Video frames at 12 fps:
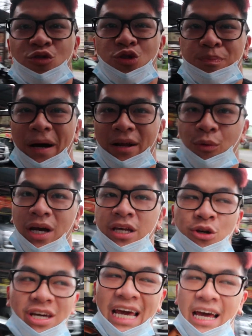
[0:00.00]
of used part,
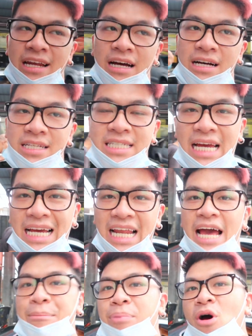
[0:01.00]
when you get a
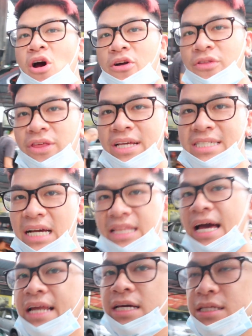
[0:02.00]
secondhand part or things like
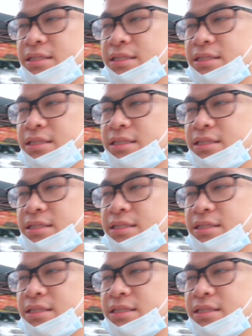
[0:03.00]
that,